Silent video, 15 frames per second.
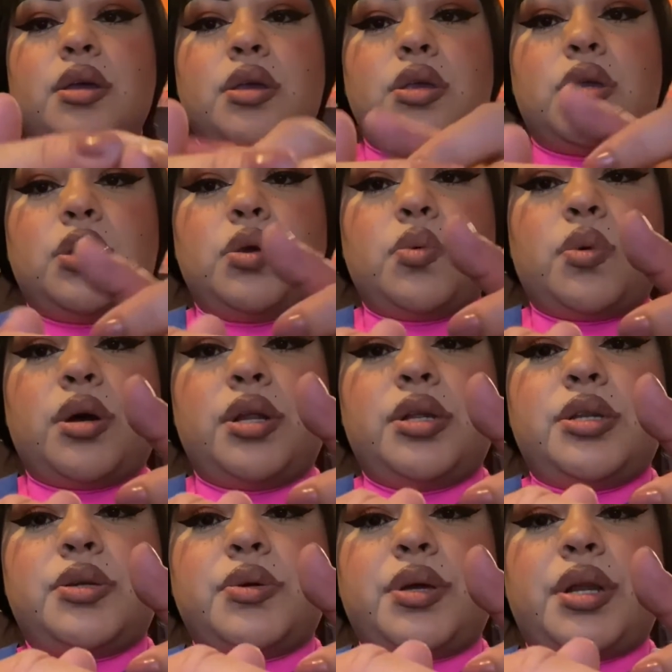You want to
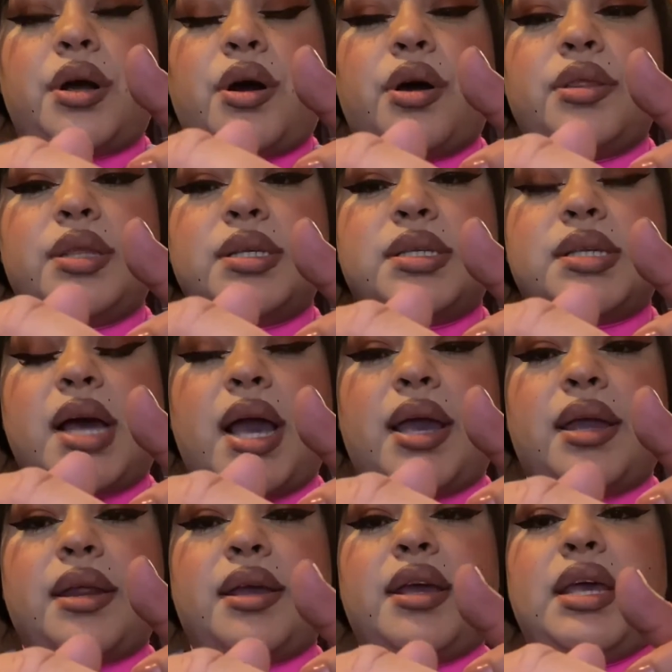do it on the
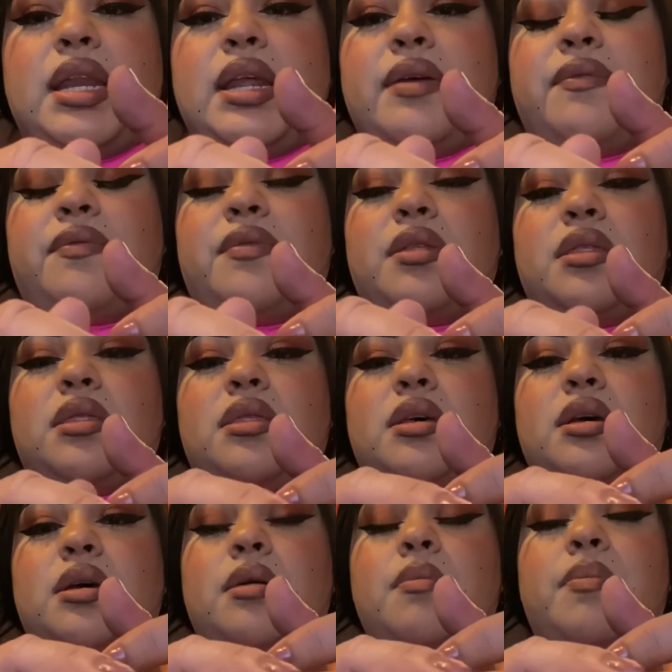side. And if
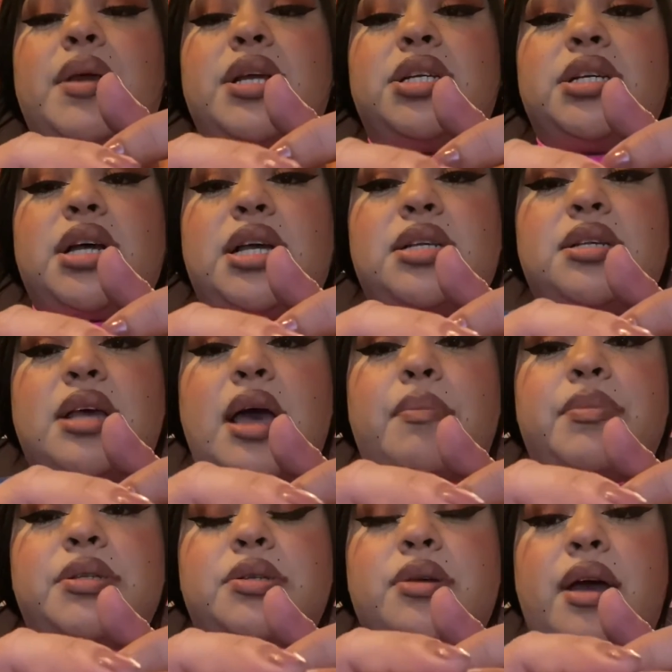the patient
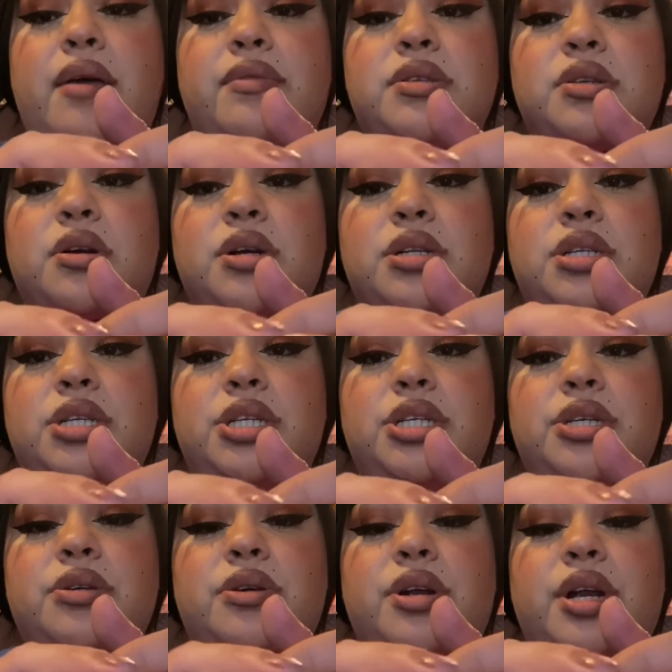happens to have scar
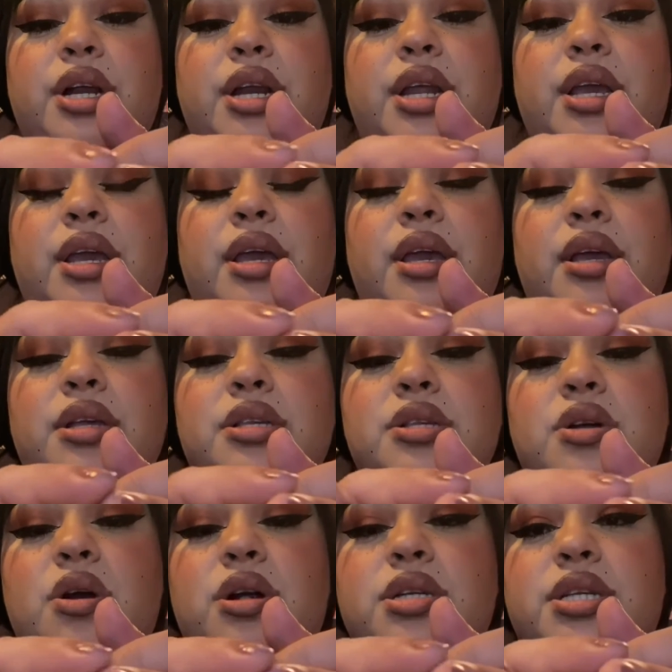tissue or any
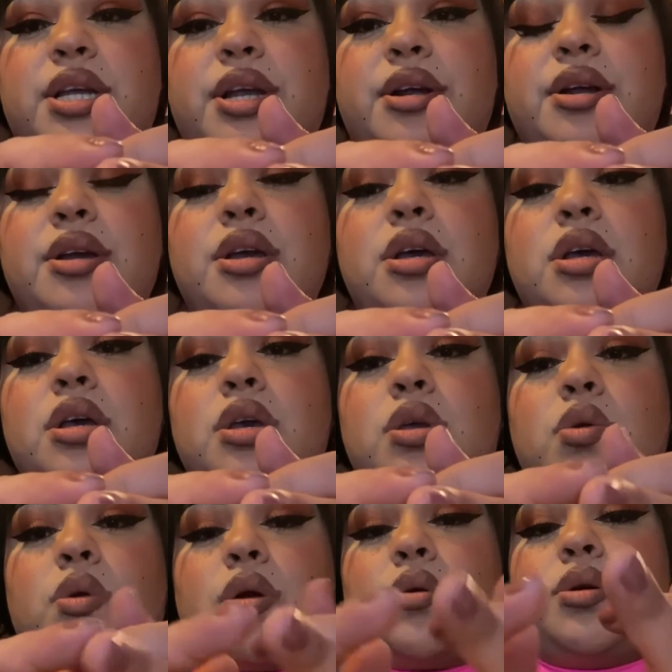scars here,
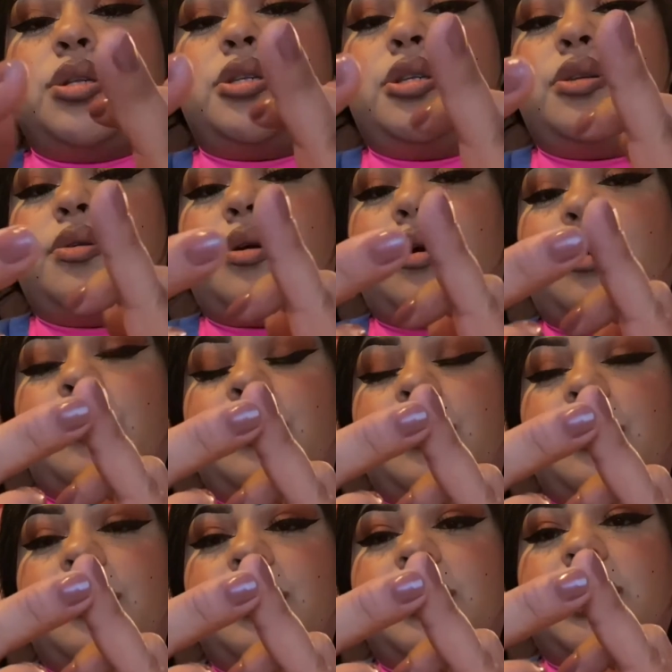you are going to do it on the
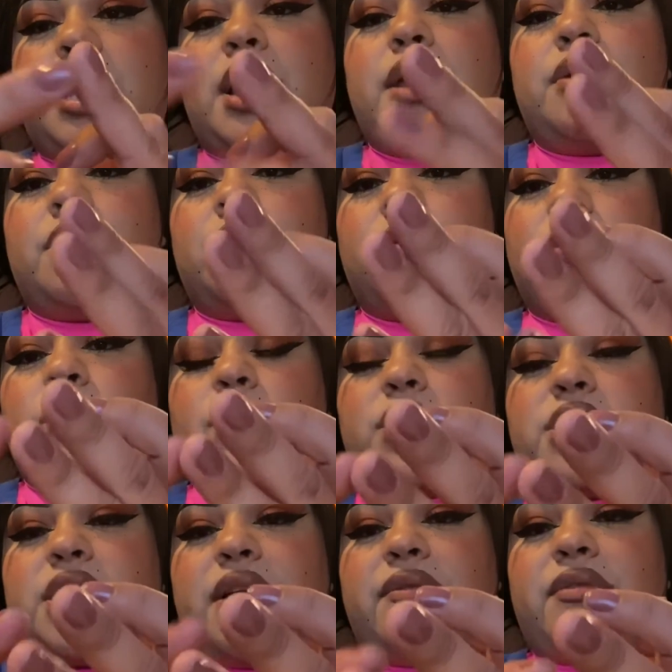other side or
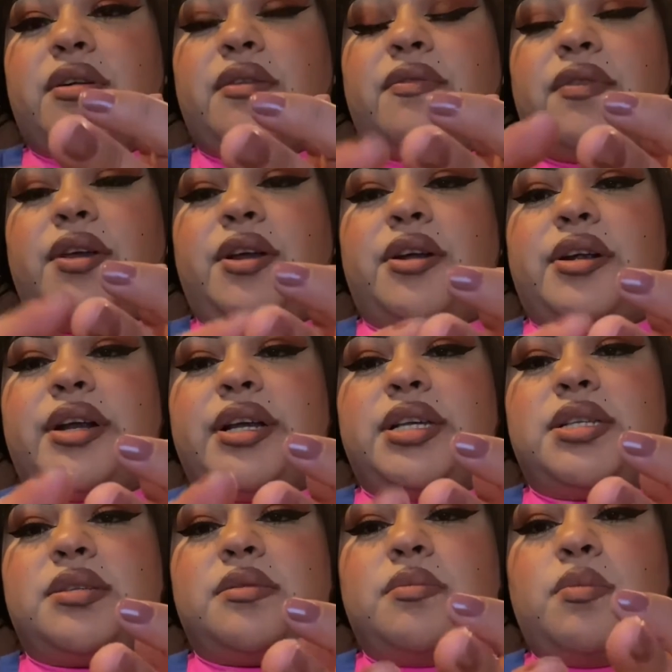whichever finger
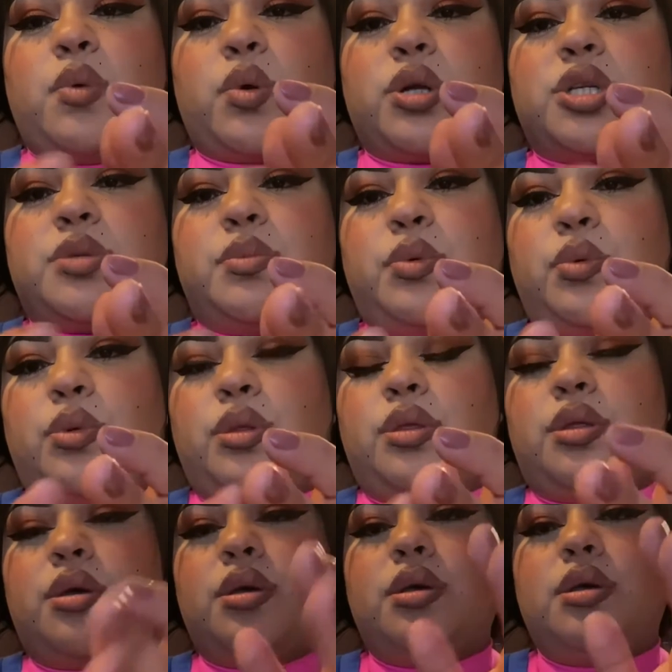is more smooth
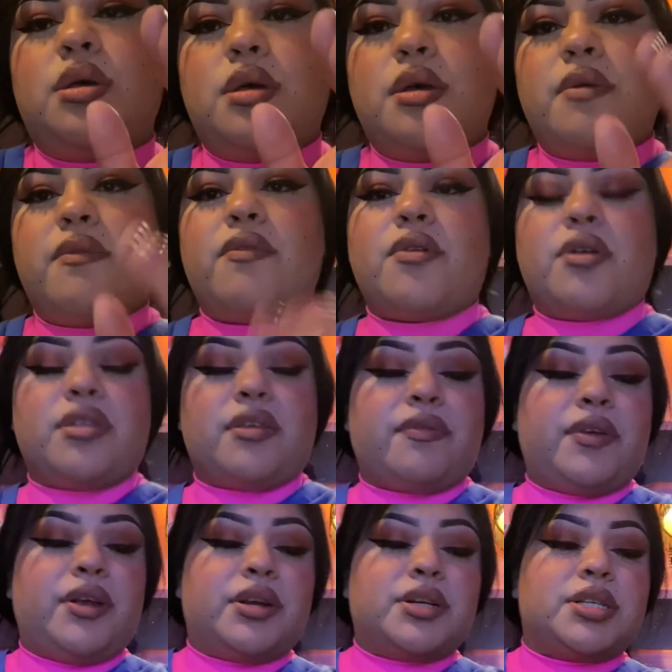for the
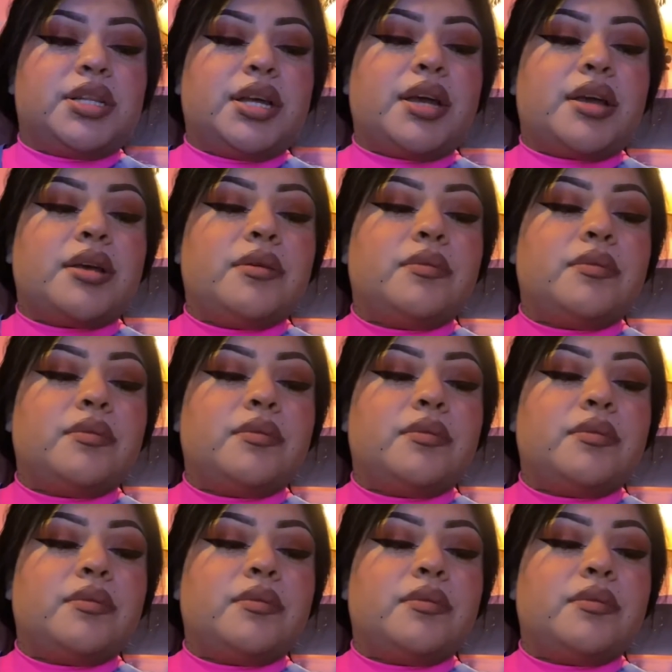finger stick.